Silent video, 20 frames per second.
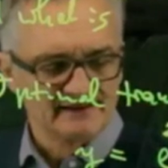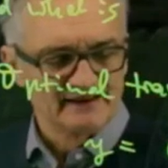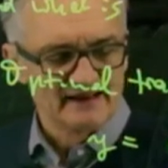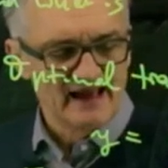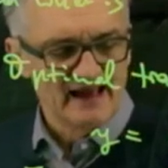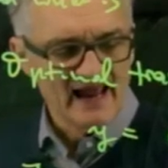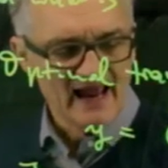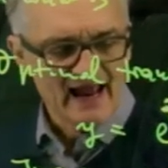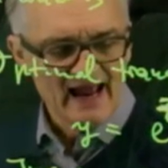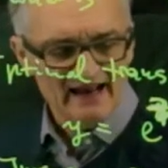
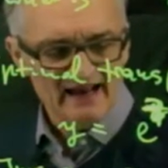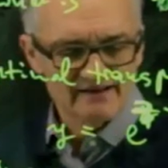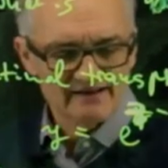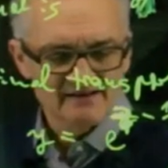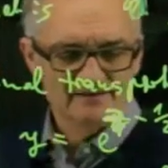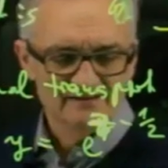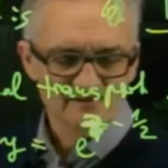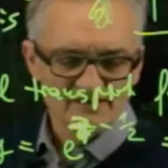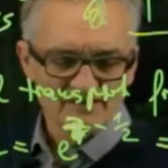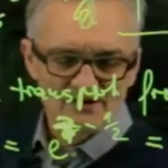hat,
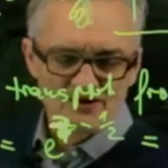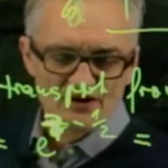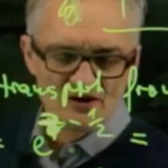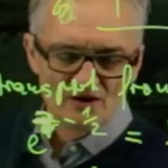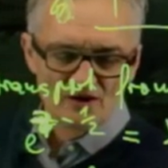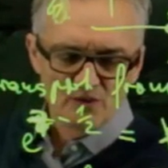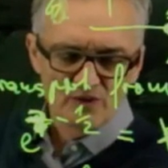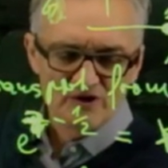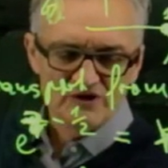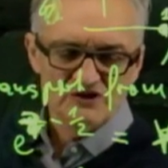
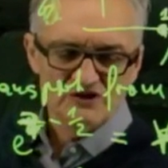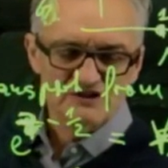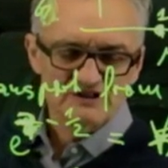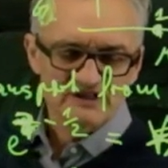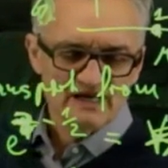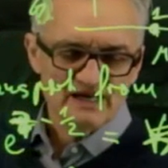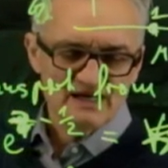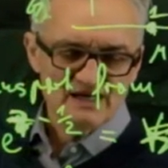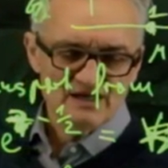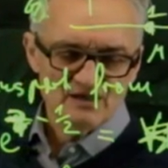which is
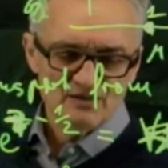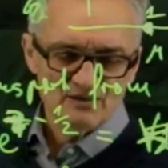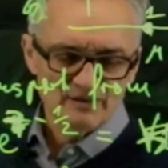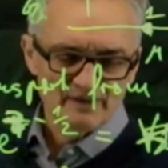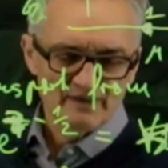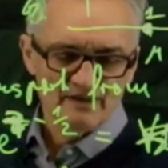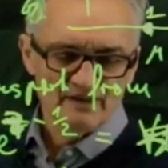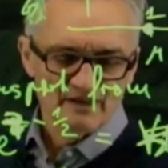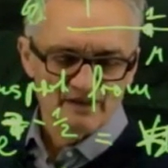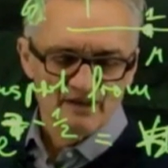
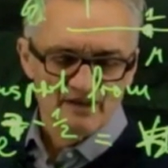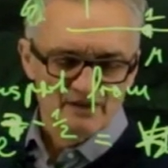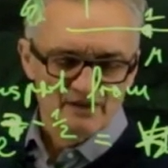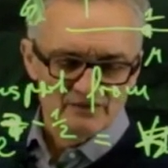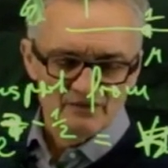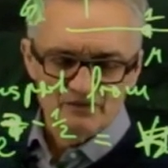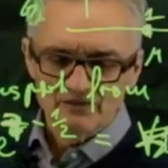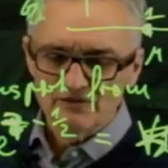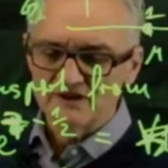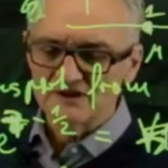equal
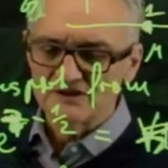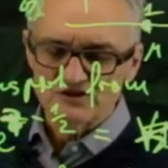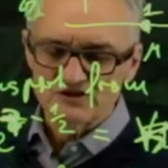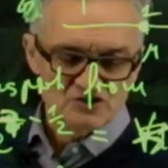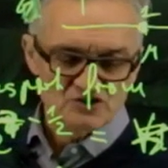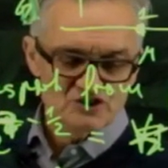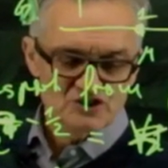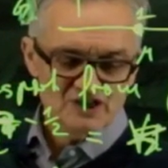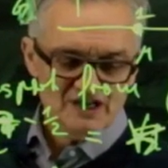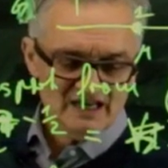to this
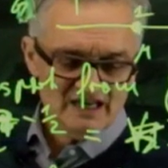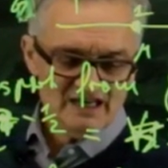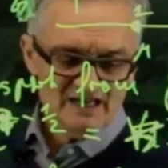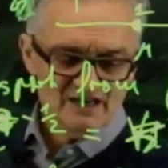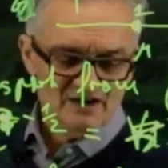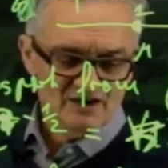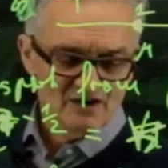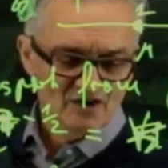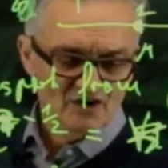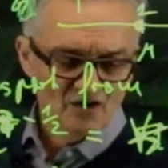
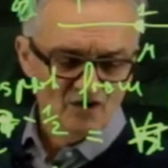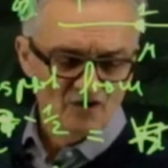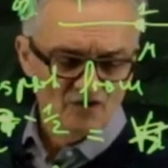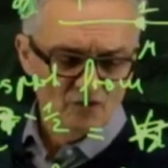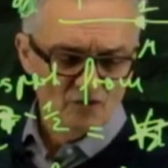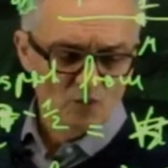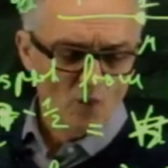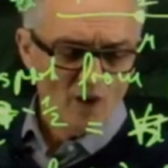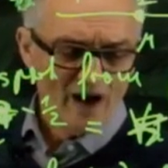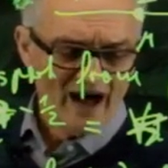g of
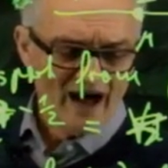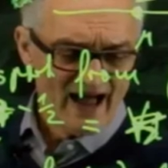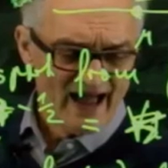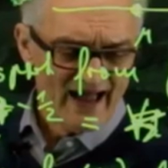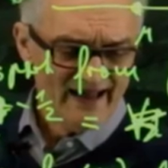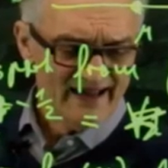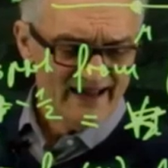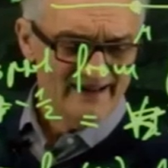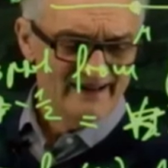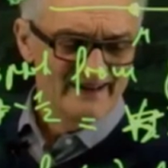
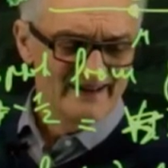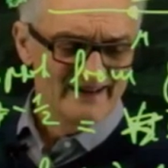y,